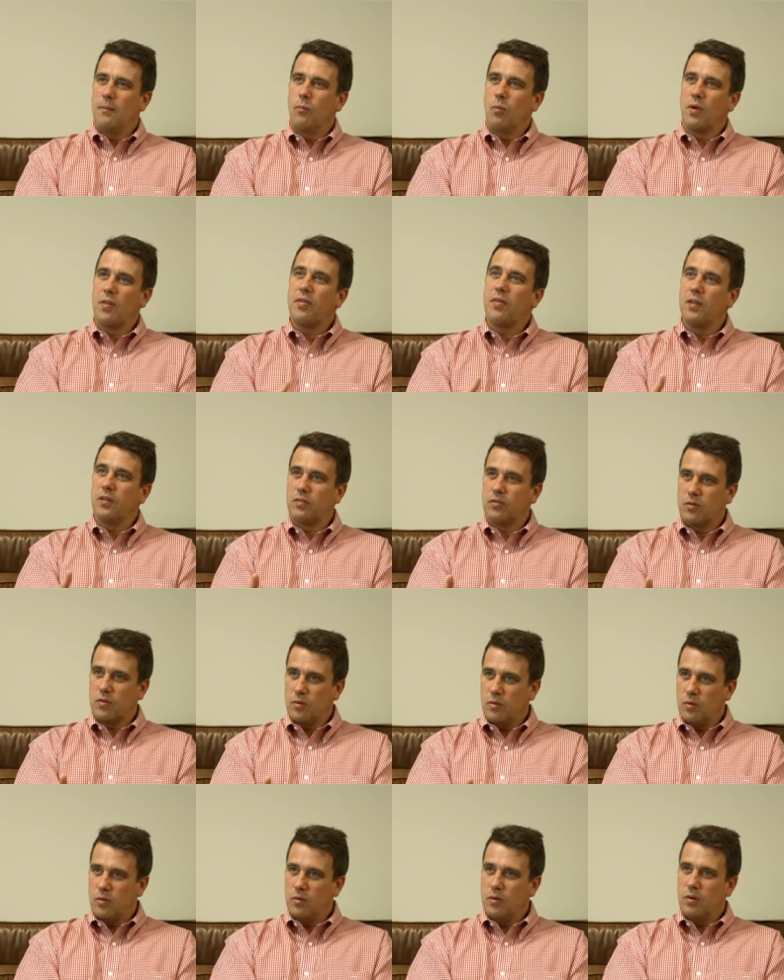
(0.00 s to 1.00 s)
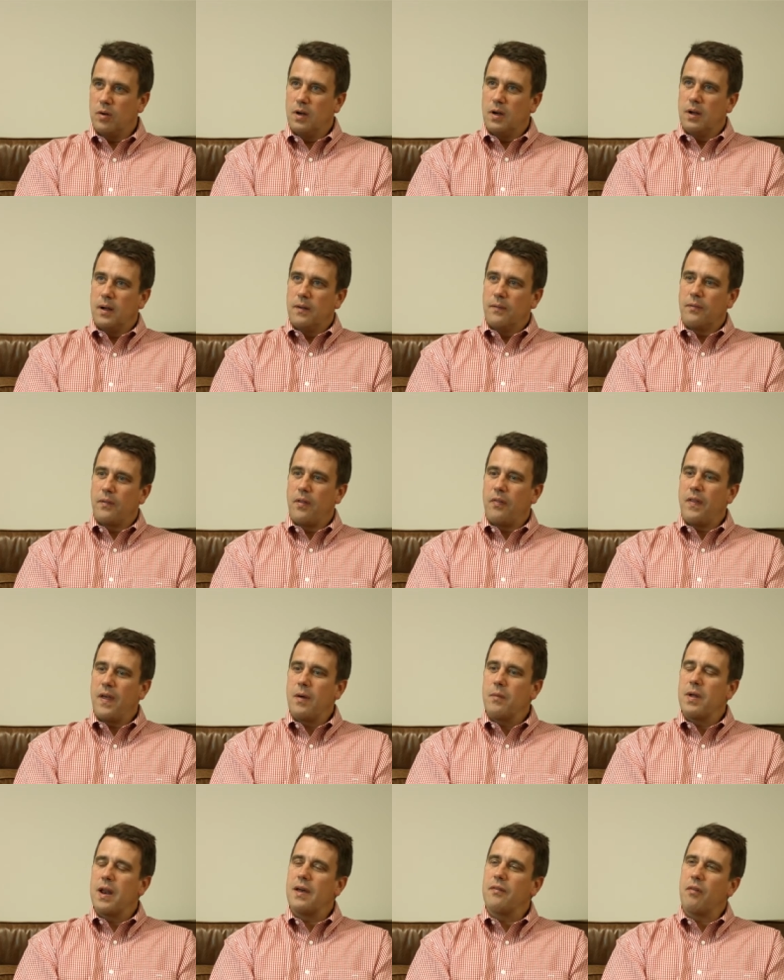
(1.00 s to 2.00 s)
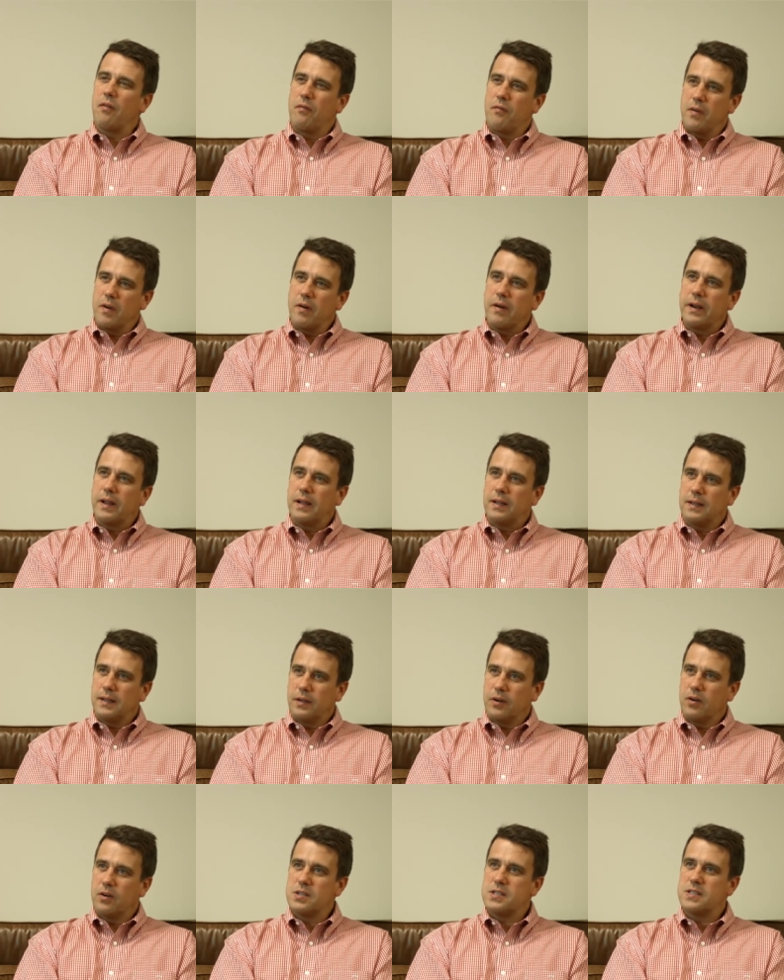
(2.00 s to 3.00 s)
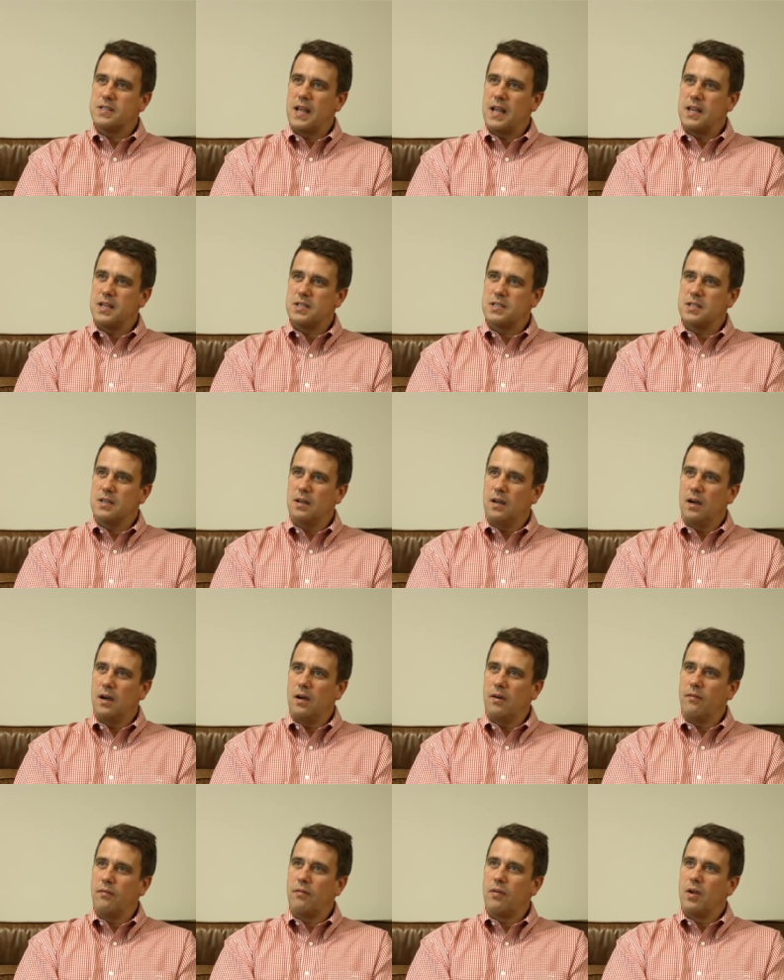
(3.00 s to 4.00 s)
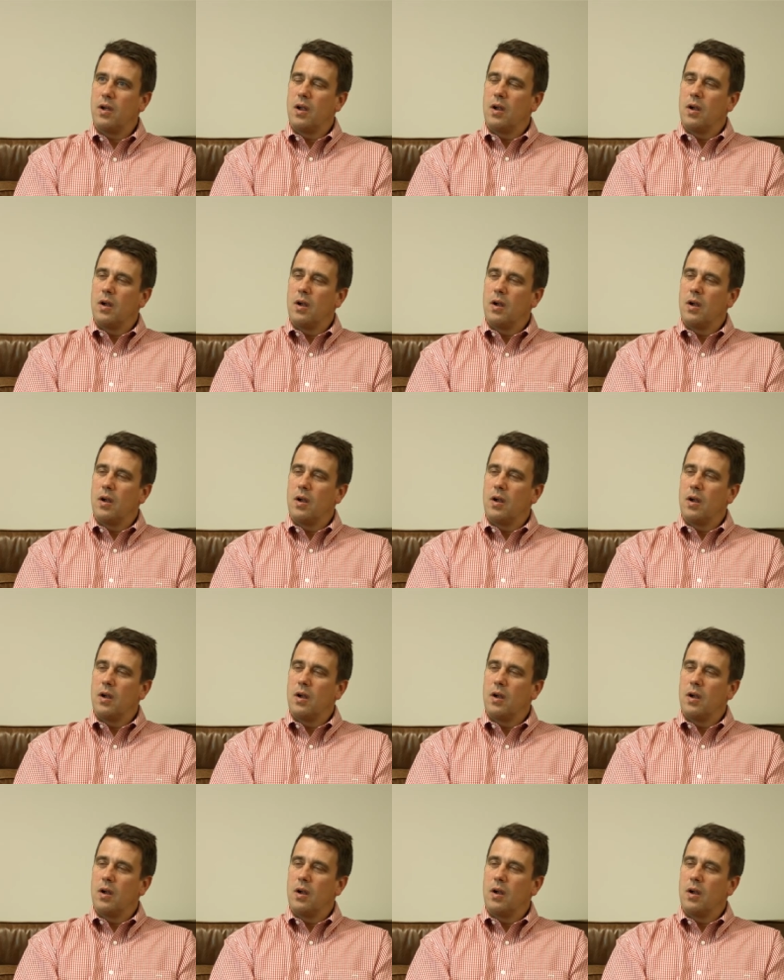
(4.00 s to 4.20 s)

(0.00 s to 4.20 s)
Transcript: with this tool, that they would have a very clear sense of